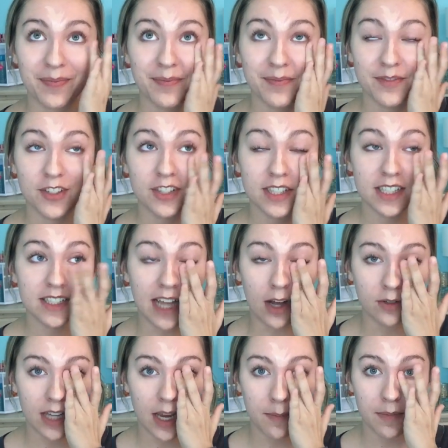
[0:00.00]
Just the
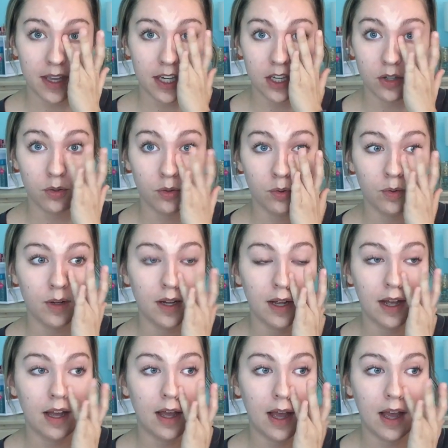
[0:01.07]
downtime that you
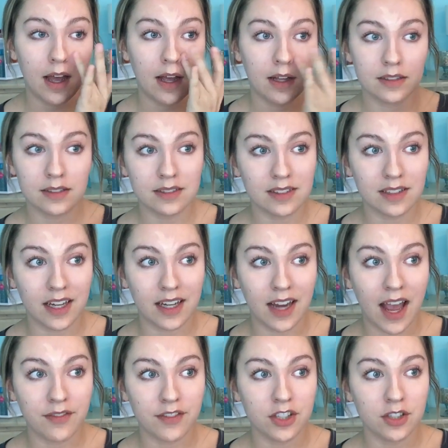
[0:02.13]
like
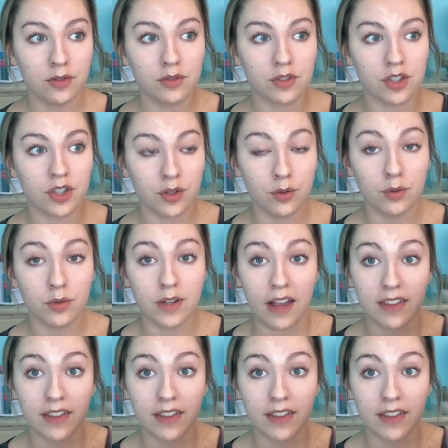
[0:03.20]
have to do to get the